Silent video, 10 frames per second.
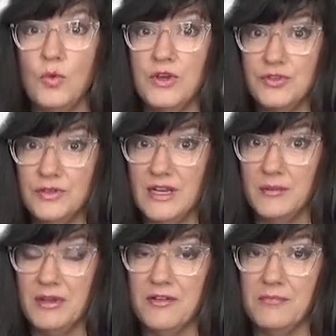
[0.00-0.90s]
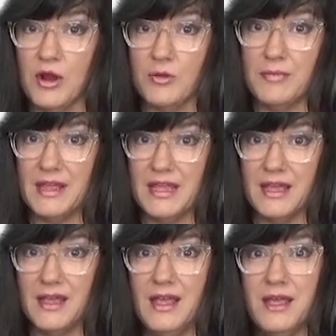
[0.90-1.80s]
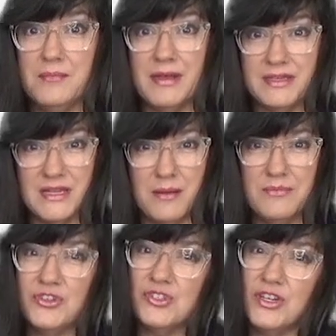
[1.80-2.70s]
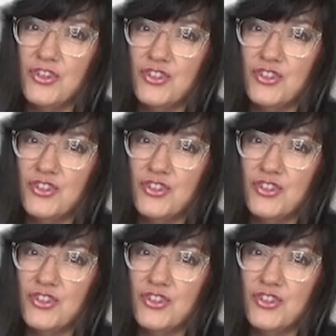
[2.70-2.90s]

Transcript: We're going to do a little bit of mark making, but I'm just going to